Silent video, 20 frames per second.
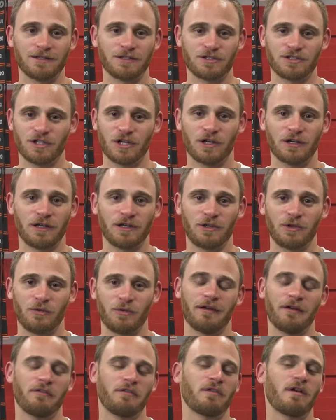just turn into
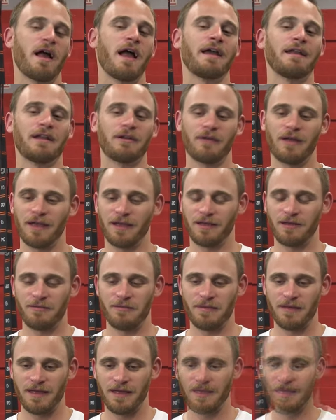a variety, right? Could
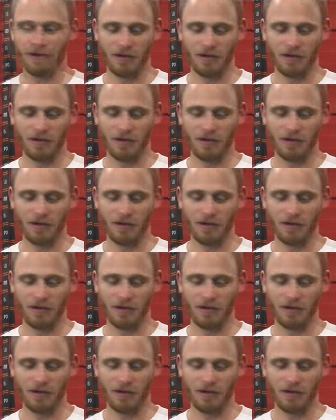be